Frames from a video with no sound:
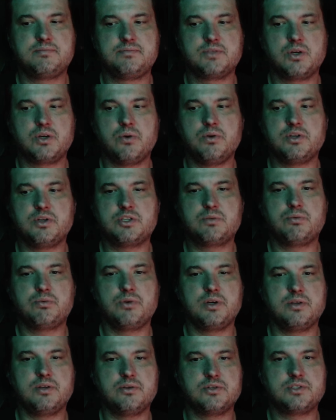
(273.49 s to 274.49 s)
go into
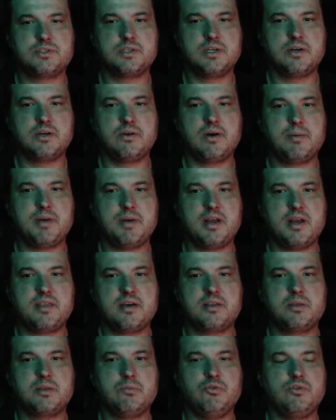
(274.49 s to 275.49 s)
spoilers now. I mean, I
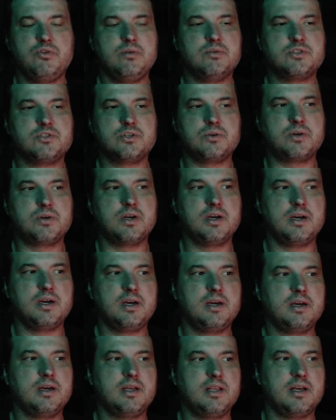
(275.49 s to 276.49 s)
thought the movie was okay.